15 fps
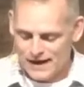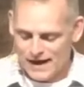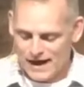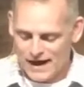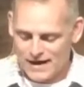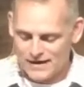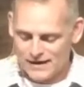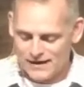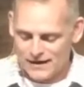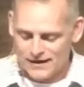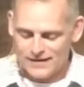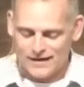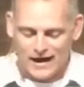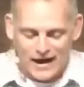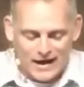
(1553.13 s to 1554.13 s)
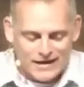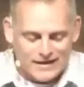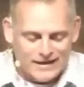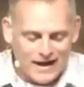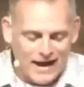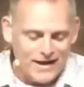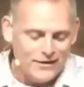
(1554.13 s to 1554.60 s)
And
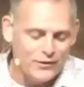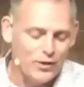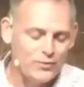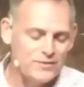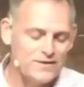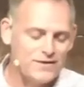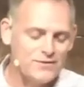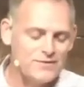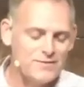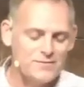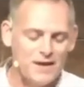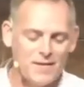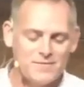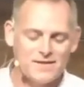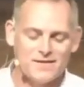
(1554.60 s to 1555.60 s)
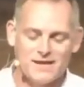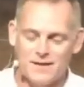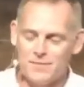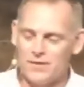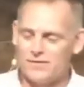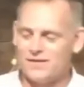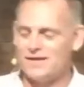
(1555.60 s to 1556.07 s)
I don't know, sometimes I think
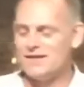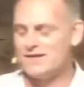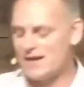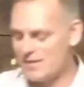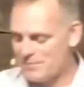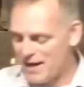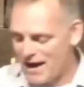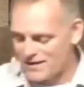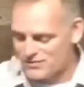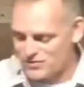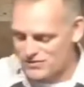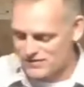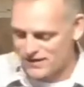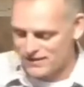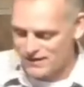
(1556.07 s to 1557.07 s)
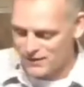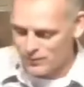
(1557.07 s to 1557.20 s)
about these kind of passages and I think,